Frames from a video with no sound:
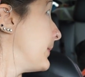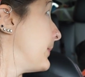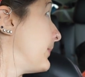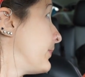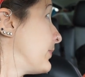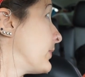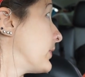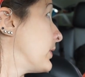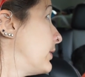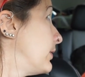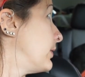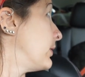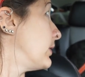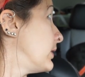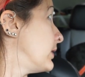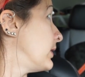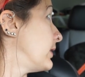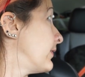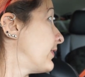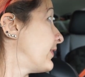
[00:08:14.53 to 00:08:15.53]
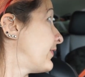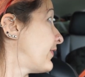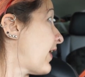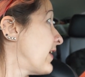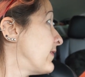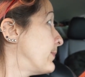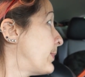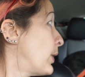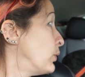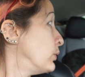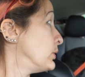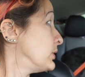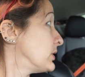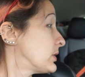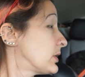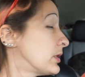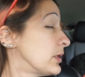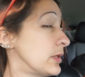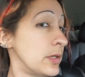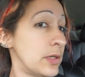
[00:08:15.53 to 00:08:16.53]
Well, you give it 5
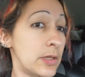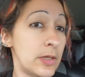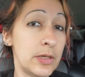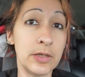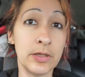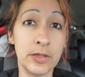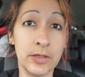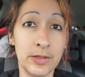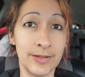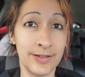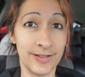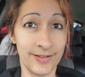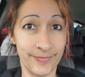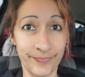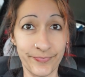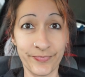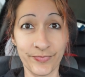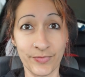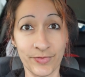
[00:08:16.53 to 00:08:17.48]
bones? 5 bones.